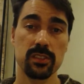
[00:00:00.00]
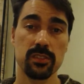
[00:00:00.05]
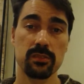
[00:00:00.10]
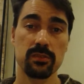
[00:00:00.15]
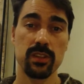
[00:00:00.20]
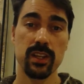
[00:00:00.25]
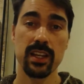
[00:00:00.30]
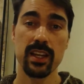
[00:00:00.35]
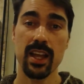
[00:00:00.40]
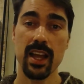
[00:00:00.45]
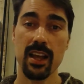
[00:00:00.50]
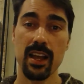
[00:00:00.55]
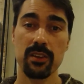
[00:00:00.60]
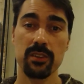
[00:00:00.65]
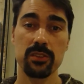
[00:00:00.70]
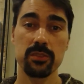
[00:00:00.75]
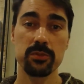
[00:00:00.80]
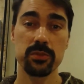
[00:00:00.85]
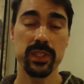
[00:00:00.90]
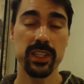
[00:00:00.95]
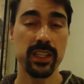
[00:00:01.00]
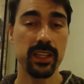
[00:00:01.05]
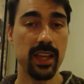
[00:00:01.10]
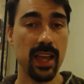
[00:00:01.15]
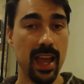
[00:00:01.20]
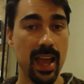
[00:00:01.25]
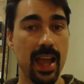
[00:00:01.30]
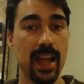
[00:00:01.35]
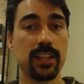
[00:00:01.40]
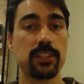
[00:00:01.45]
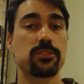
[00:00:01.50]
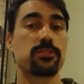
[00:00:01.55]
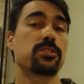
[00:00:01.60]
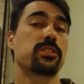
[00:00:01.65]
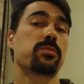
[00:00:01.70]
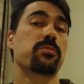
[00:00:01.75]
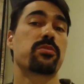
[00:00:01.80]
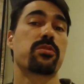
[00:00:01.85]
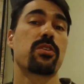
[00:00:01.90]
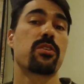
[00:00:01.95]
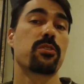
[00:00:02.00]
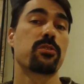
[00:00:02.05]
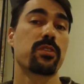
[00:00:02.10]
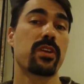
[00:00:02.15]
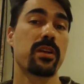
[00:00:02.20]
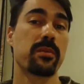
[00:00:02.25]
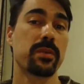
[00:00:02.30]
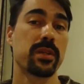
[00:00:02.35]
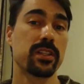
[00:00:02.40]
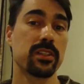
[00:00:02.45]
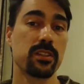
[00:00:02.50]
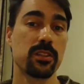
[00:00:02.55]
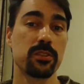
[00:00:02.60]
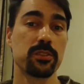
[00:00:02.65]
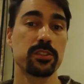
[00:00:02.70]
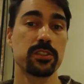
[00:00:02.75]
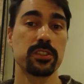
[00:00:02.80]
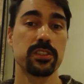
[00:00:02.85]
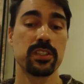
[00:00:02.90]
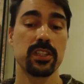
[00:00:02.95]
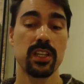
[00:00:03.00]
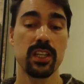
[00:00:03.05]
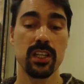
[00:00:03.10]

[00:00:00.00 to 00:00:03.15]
right? How do we actually program in Clojure?